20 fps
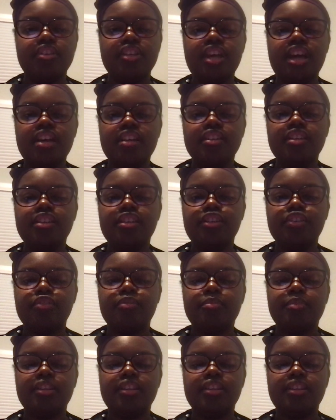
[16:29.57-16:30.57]
That's a little
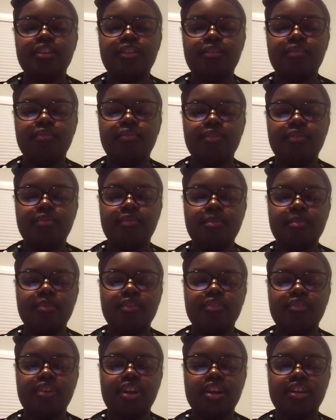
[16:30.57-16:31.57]
bit different from
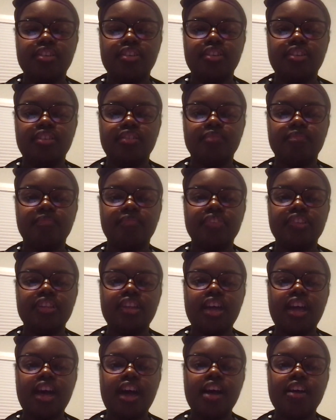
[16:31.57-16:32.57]
aggression.
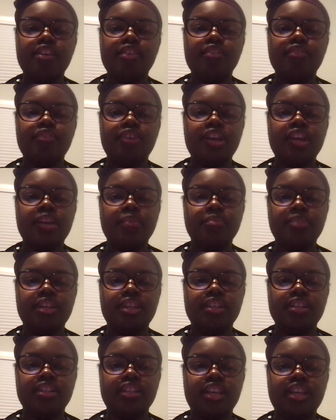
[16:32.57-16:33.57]
Aggravated
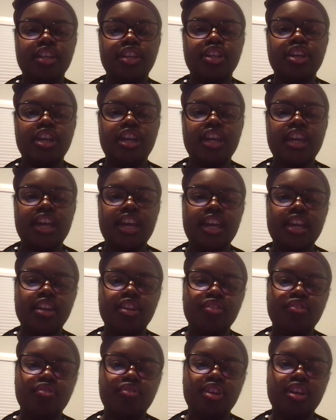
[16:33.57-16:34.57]
means like you're
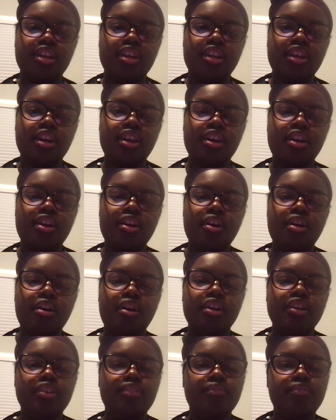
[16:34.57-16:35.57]
angry, or
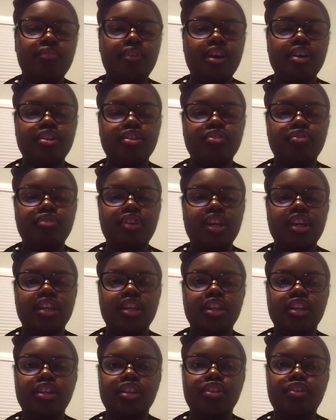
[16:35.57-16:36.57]
you
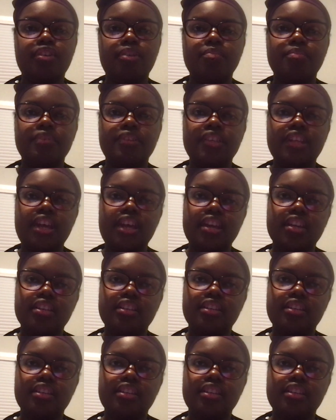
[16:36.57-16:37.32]
frustrated, you're upset.